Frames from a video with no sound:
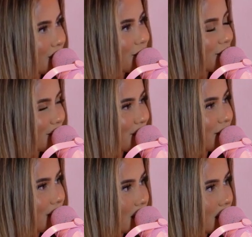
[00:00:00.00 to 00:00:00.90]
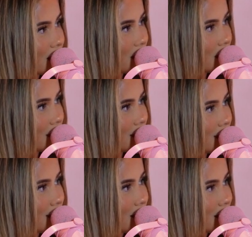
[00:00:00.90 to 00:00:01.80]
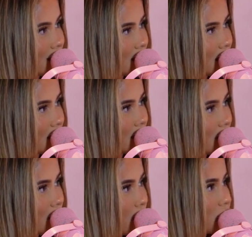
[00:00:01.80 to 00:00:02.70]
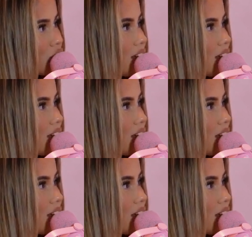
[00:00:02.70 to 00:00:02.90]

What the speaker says: Because it'd be a lot to do like just fashion everything.